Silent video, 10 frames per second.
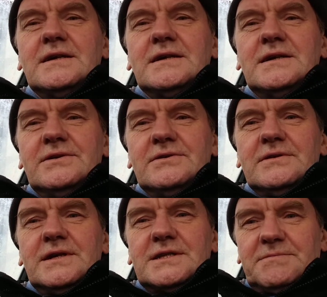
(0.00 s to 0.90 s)
you know,
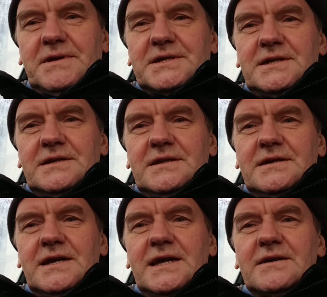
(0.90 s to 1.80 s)
especially
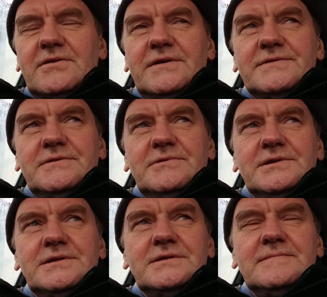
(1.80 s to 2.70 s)
the handcrafted ones.